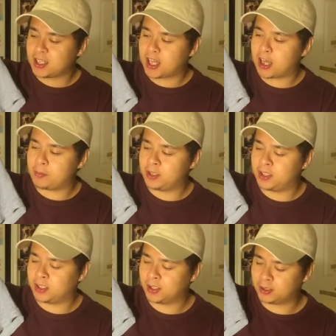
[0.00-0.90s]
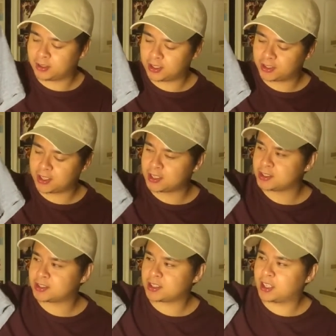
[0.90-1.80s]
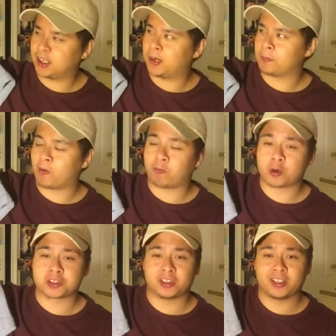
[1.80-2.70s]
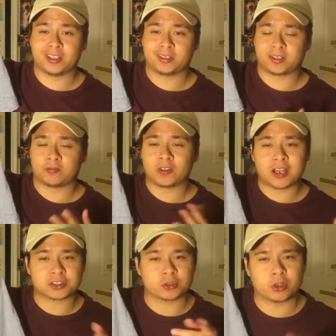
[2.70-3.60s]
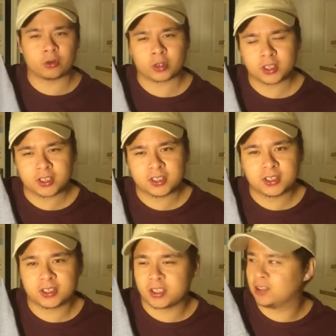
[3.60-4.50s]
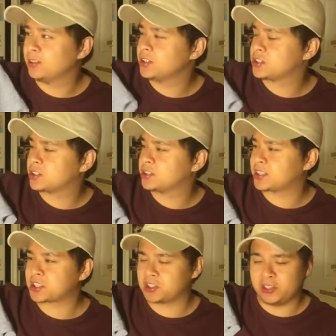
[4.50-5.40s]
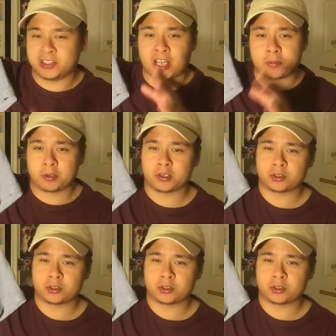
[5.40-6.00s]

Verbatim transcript: happy to get this. Um, unfortunately, if you guys don't know, Killion shirts actually taper